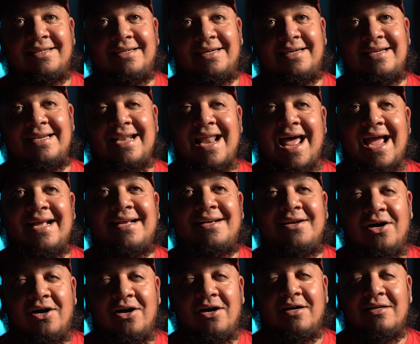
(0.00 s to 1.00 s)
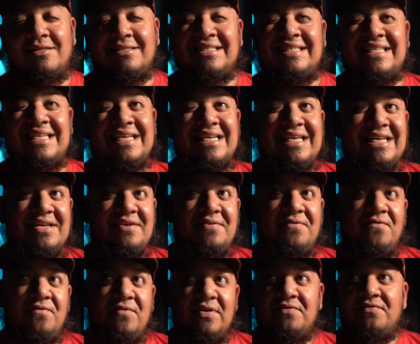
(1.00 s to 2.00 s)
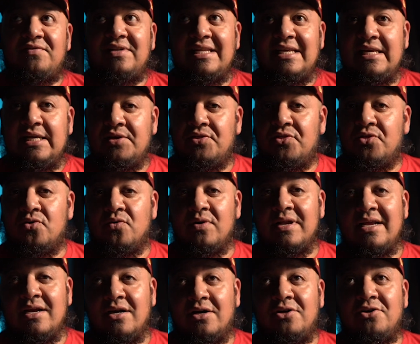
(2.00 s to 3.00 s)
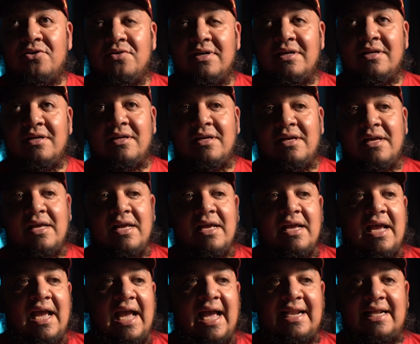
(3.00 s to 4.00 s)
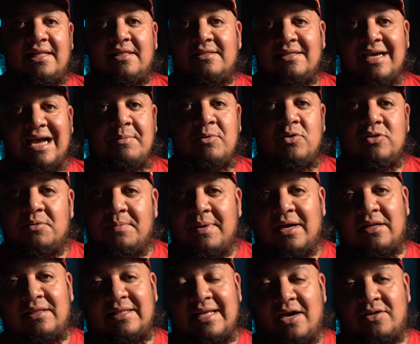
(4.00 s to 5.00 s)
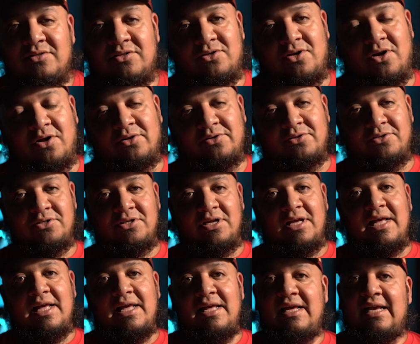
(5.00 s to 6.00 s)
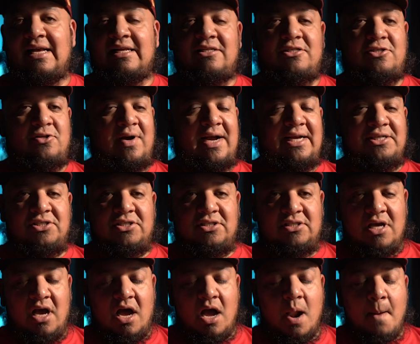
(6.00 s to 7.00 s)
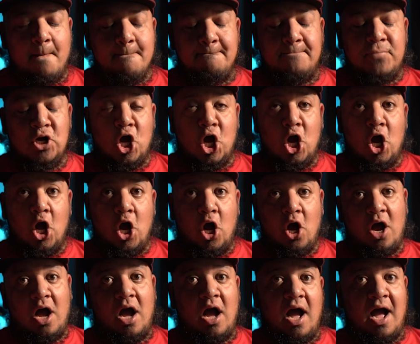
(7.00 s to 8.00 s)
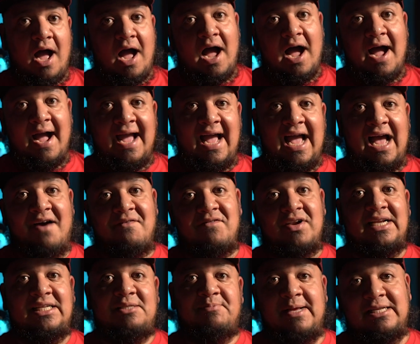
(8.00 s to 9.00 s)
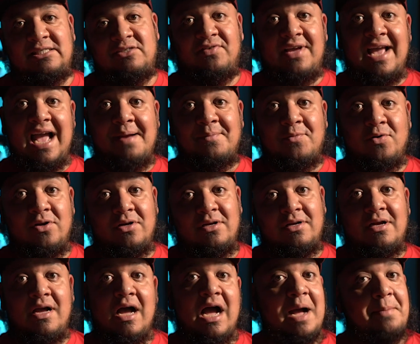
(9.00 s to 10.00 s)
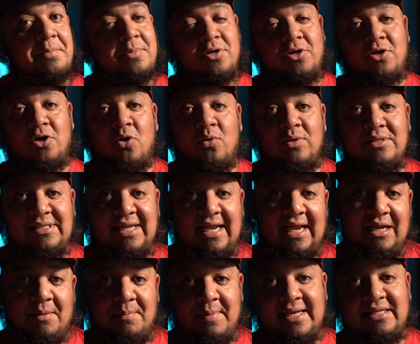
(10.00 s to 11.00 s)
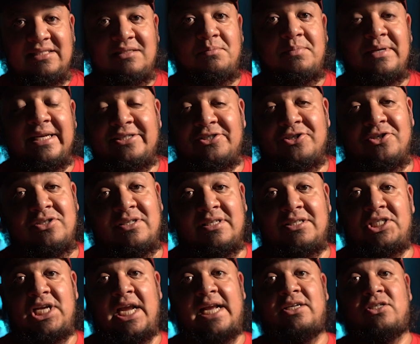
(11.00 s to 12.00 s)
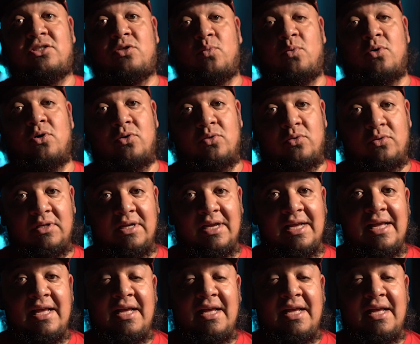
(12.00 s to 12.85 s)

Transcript: a Nikon D5300, and at the time it was about $1,000. And so I just thought, I have an expensive camera, I'm gonna go and take amazing pictures and change the world.